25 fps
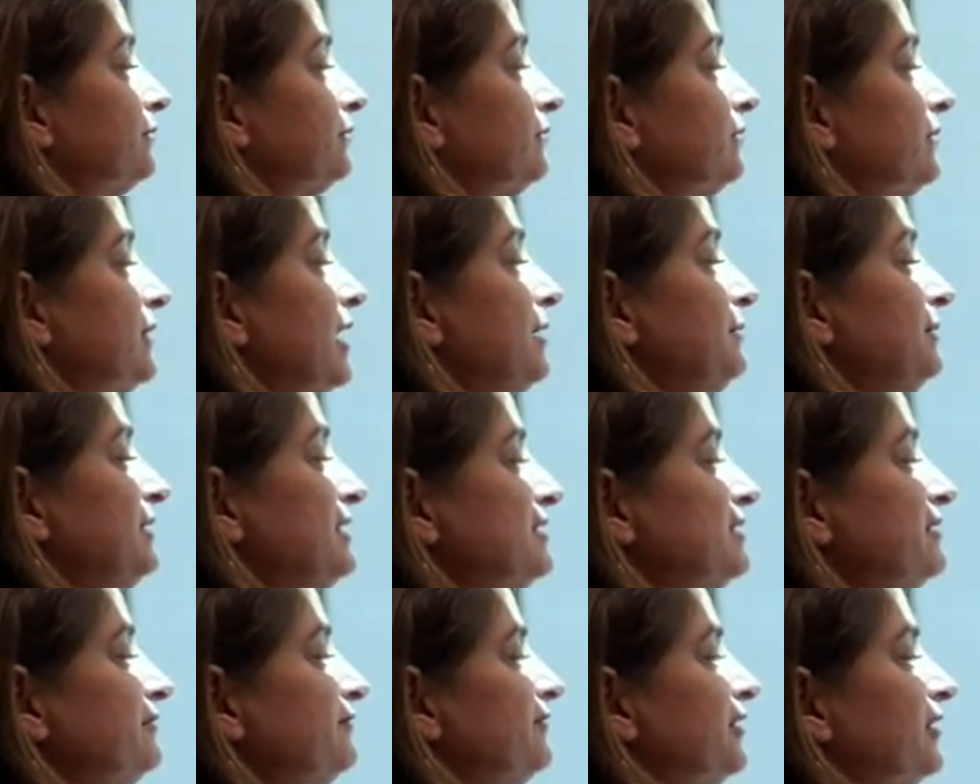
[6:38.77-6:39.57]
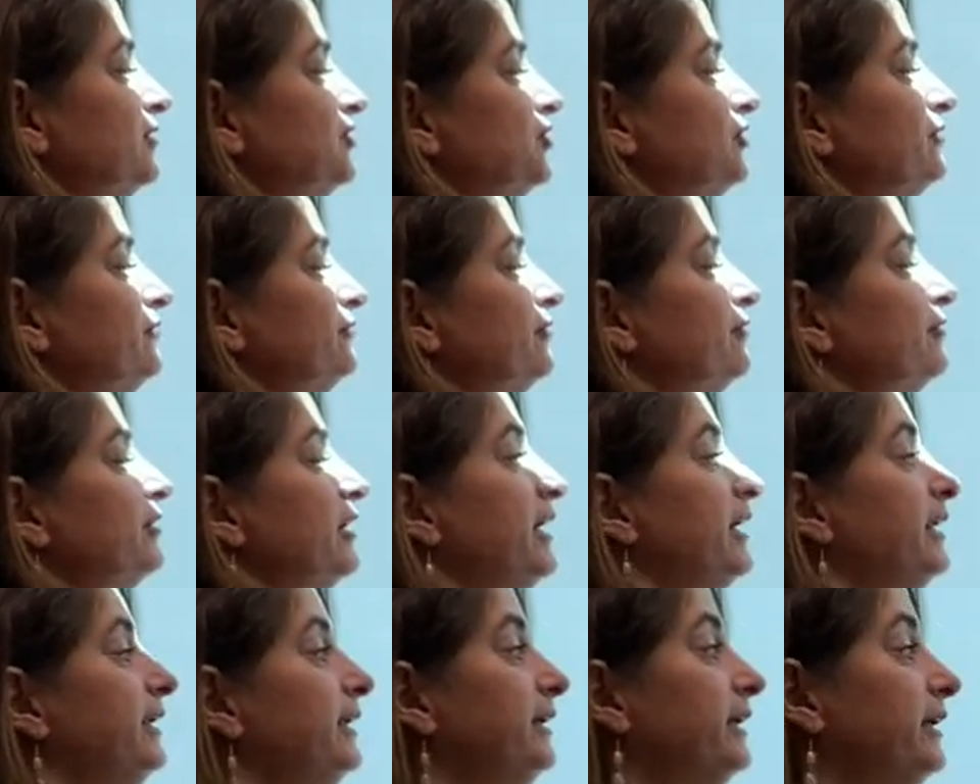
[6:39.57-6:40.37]
That means the function for
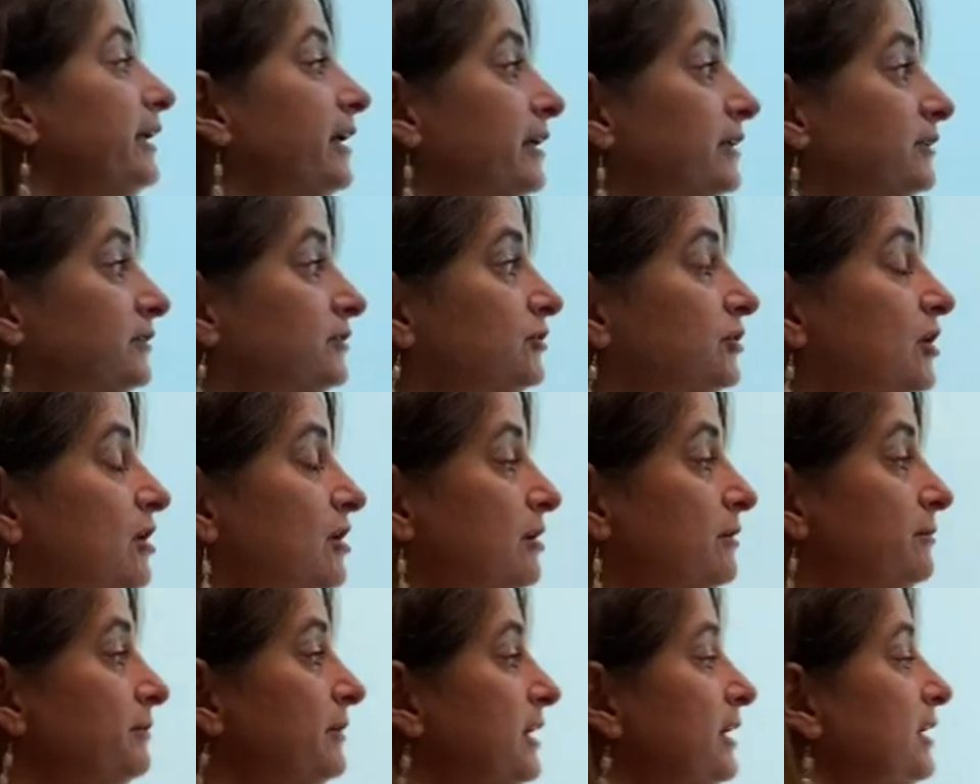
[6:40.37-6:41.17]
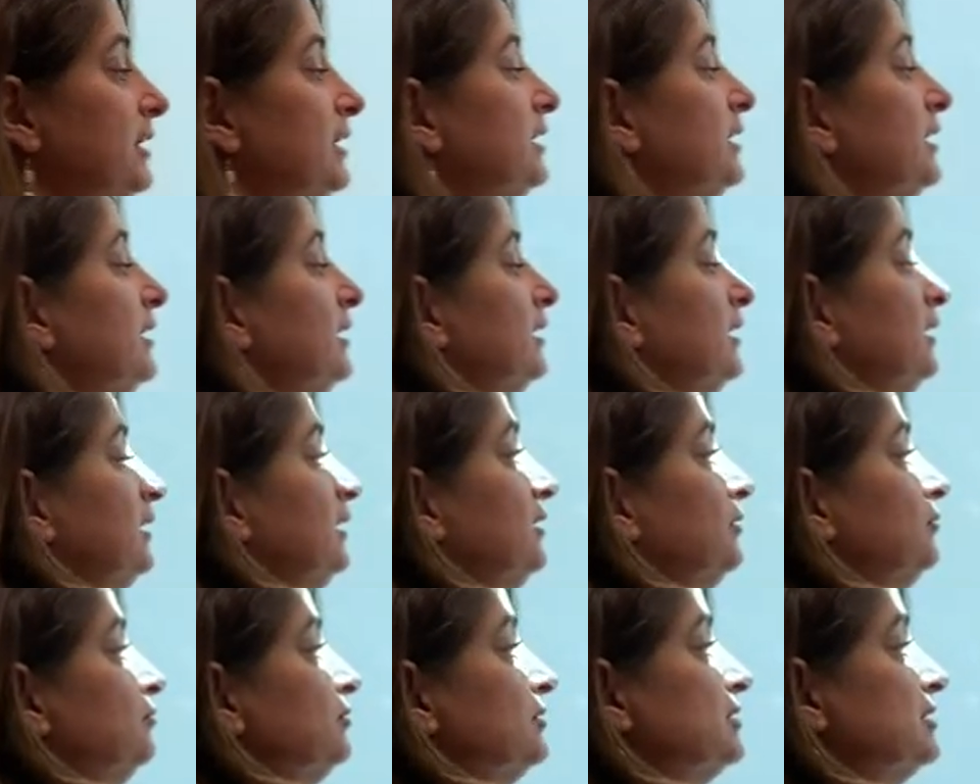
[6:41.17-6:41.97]
any n term
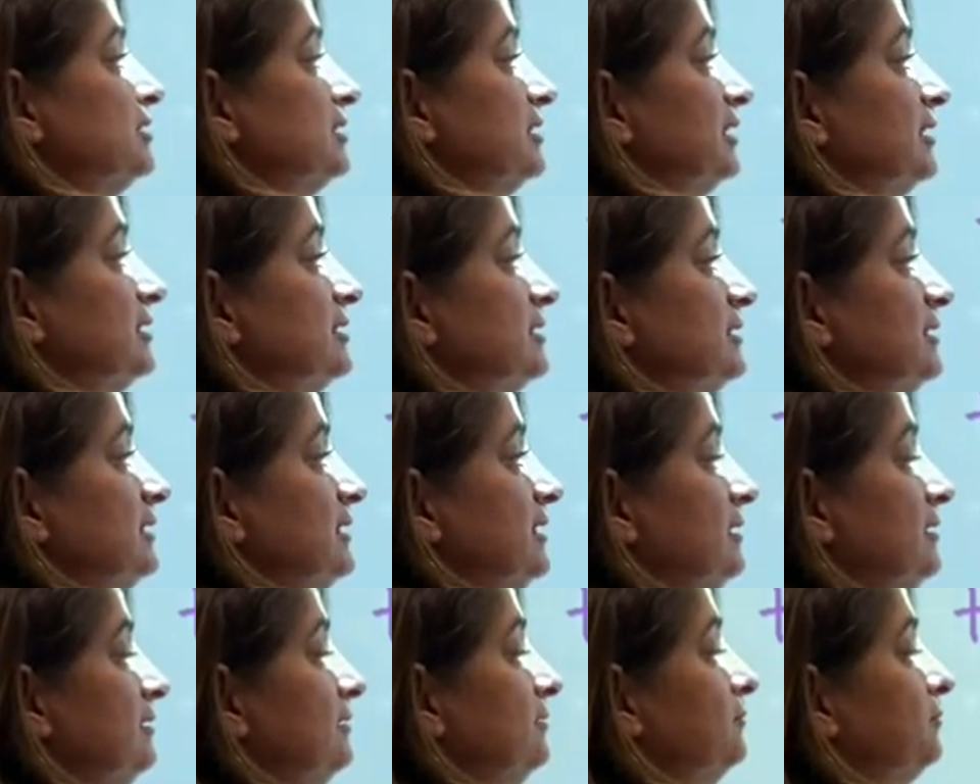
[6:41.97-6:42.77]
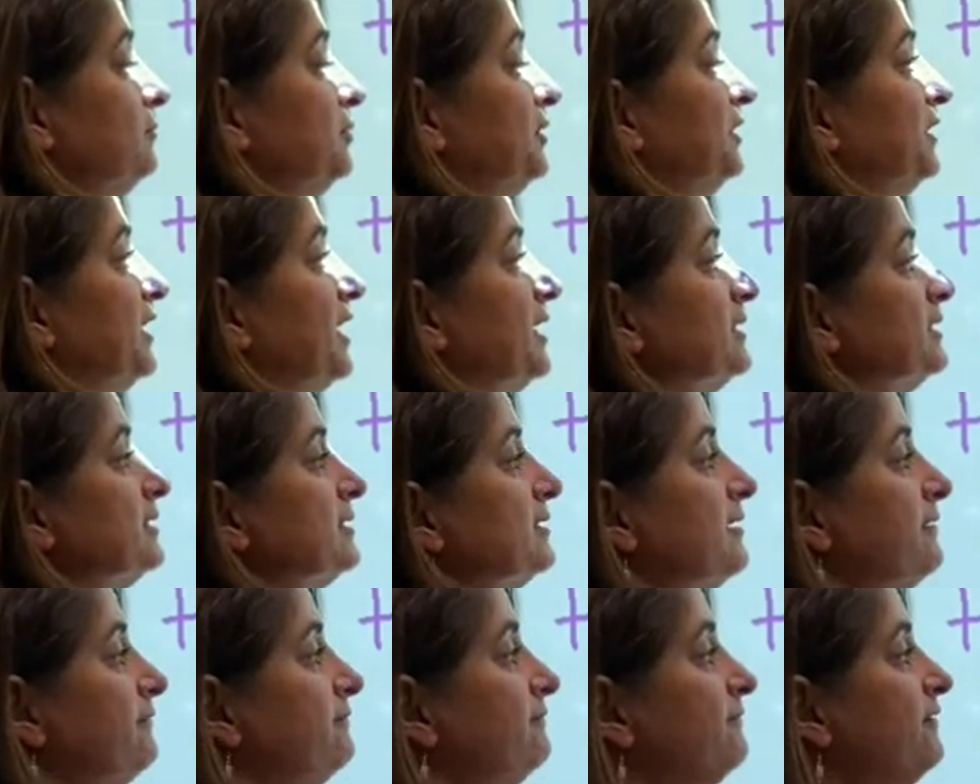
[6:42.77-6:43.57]
equals 60 plus
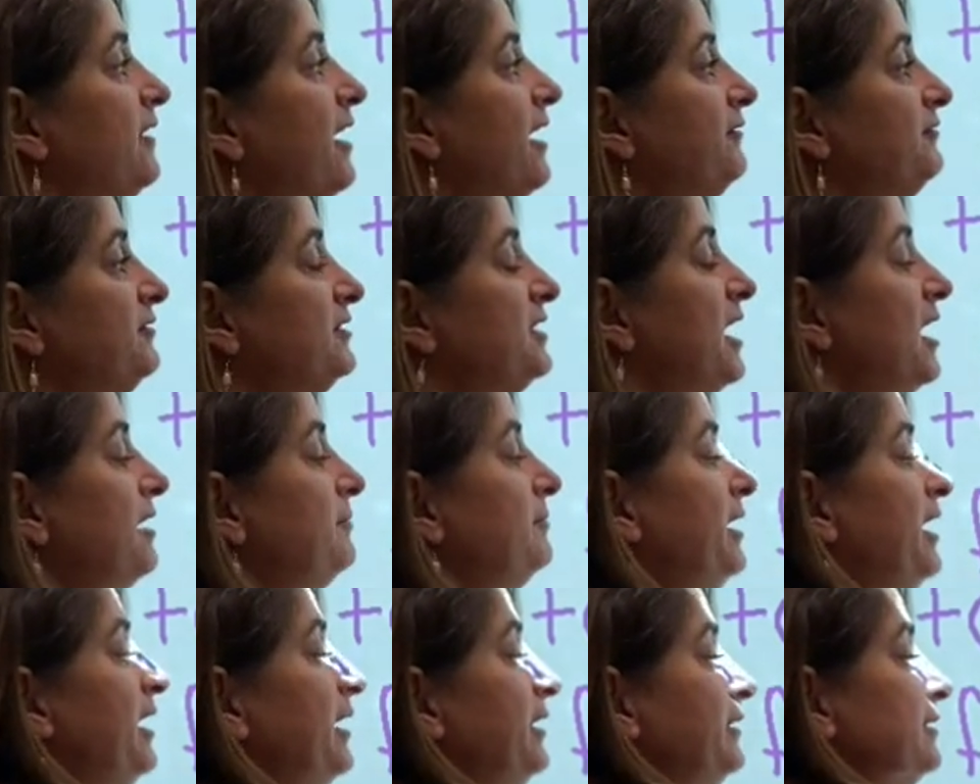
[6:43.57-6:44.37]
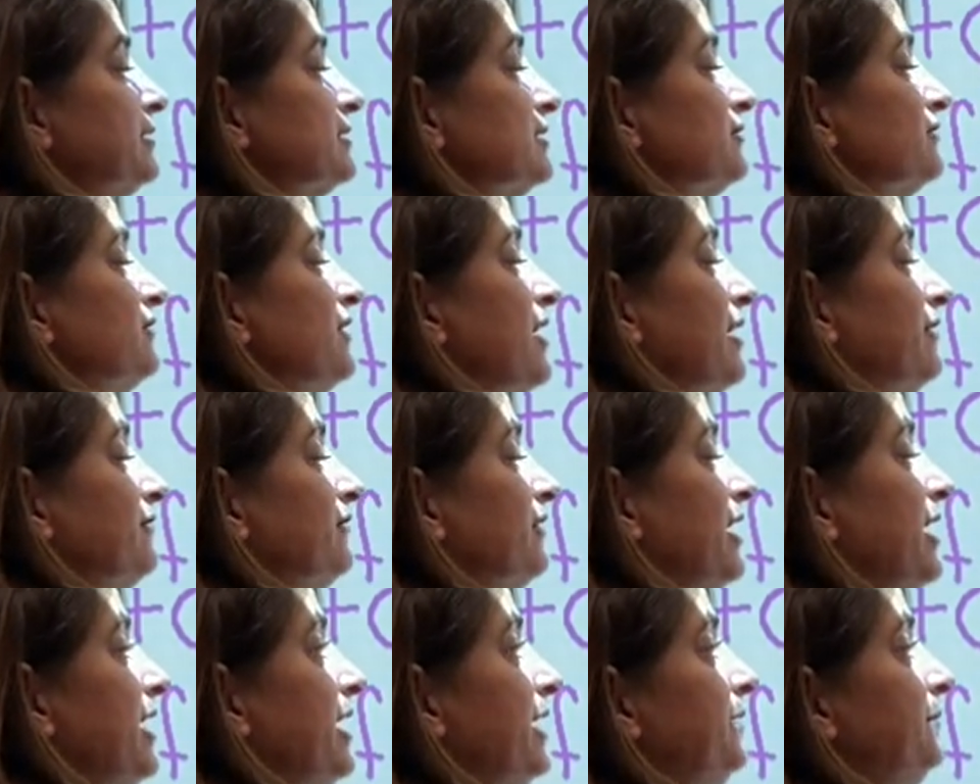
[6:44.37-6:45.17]
5 times n is
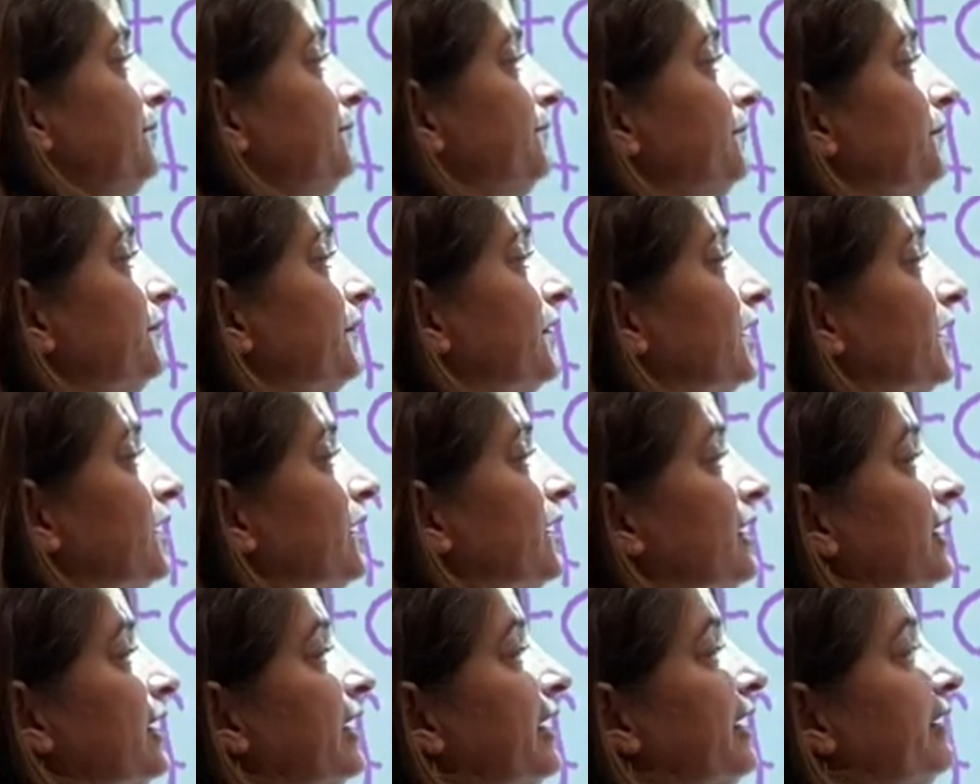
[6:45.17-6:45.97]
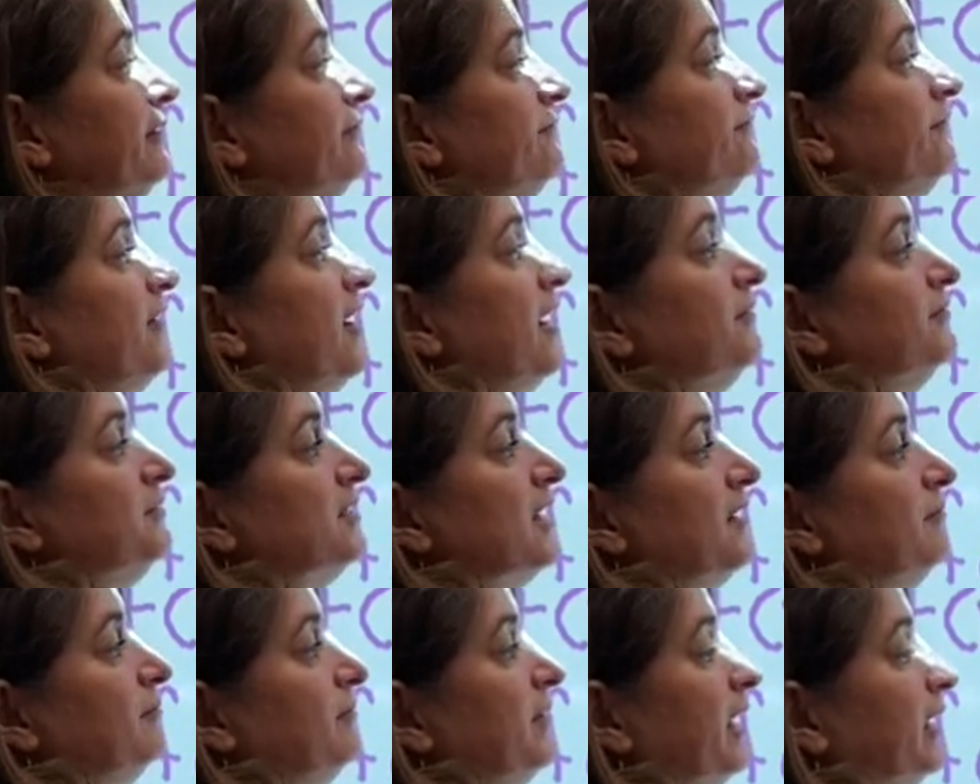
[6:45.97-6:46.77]
5n, and 5
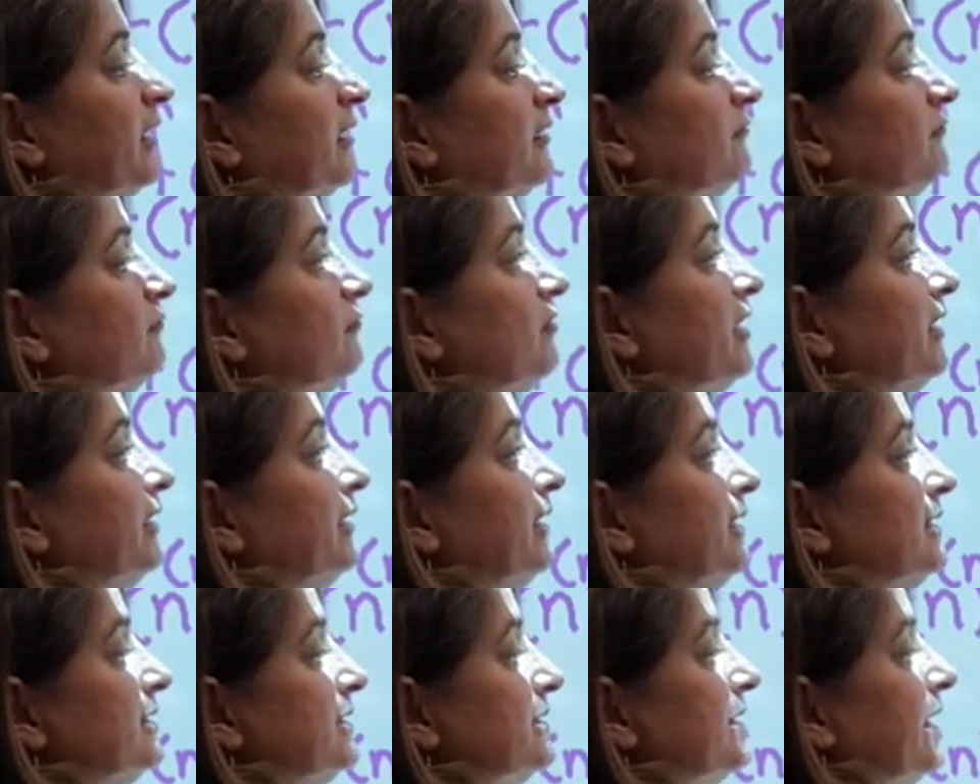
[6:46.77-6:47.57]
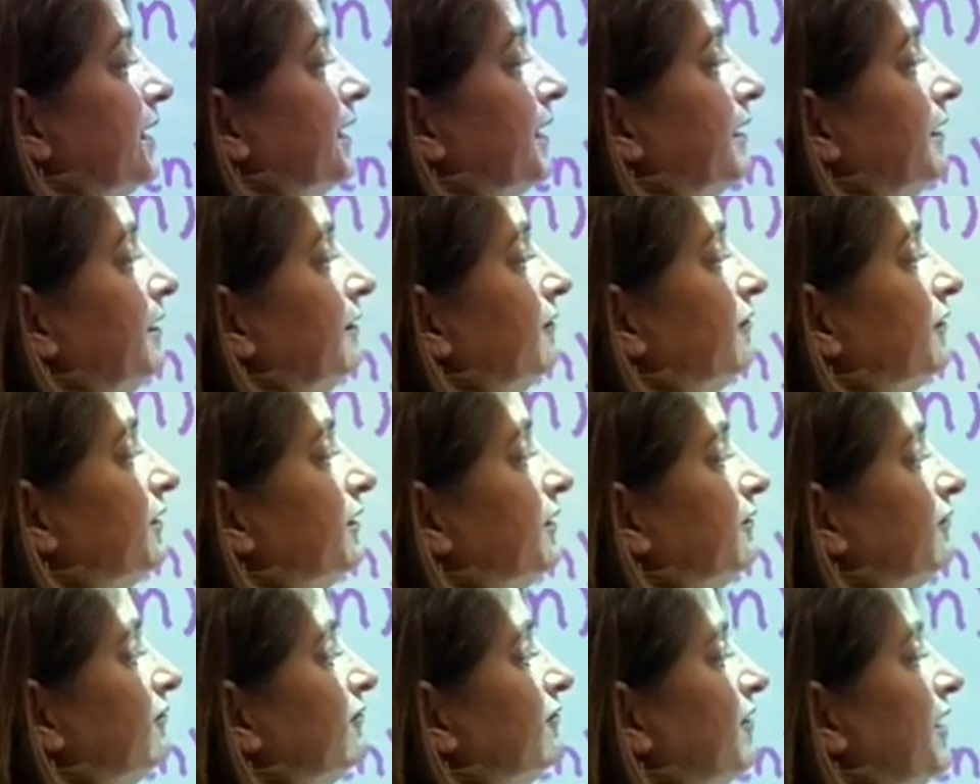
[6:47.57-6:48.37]
times negative 1 is negative
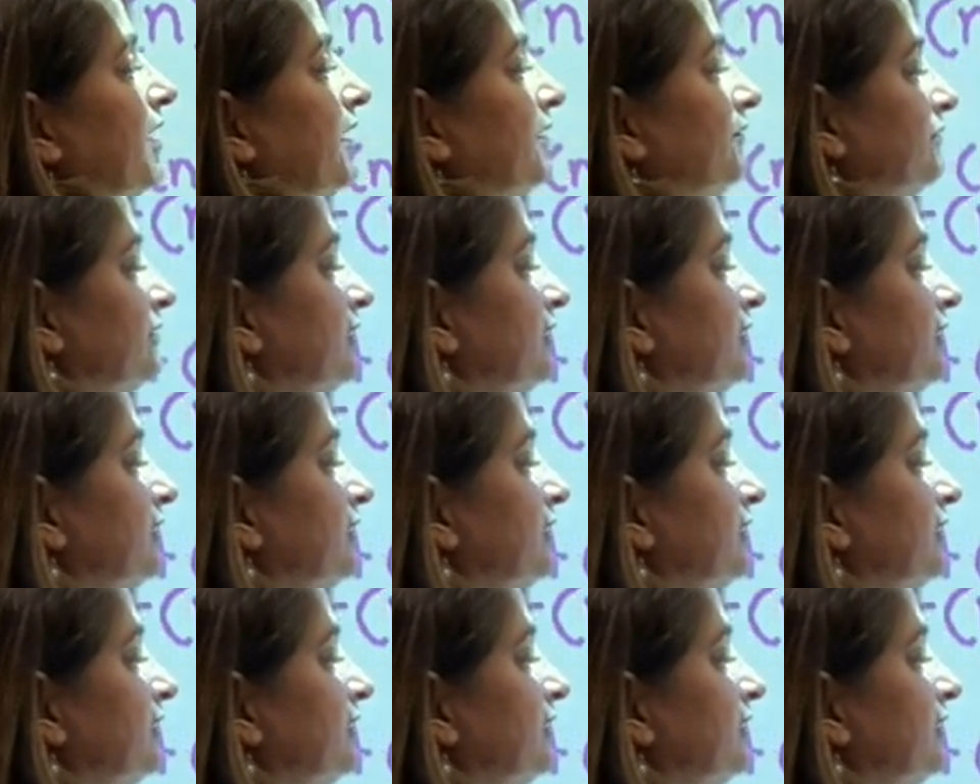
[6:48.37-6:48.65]
5.